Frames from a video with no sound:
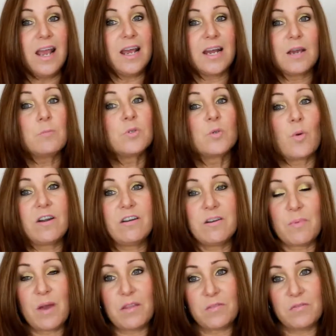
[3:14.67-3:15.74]
And I was
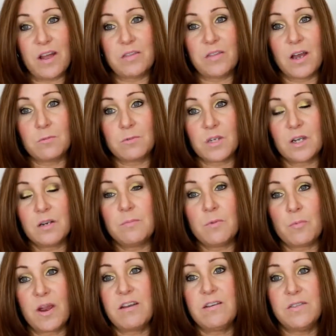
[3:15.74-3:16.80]
worried about the fact that I was going to
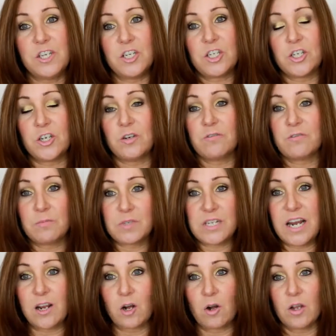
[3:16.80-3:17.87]
be wearing this shoe from
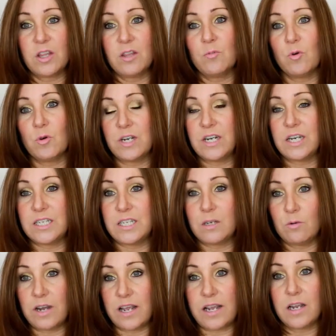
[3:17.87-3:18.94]
10 o'clock in the morning
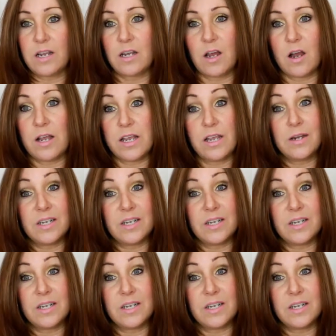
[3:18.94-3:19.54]
until late at night.